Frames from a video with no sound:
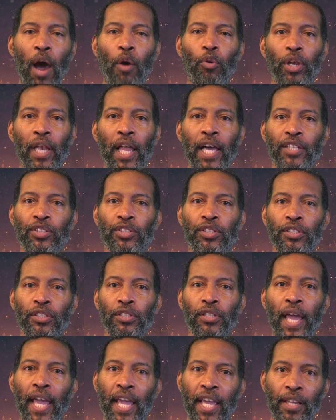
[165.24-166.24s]
I would like to
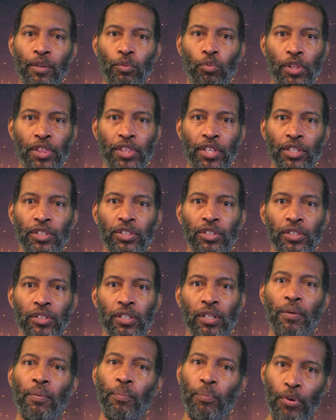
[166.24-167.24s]
end with this
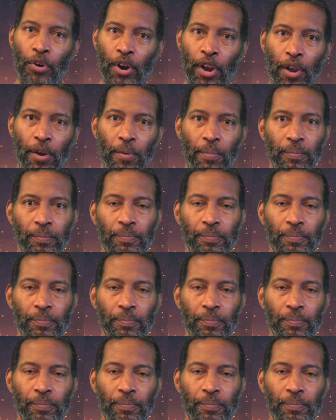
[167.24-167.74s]
prayer.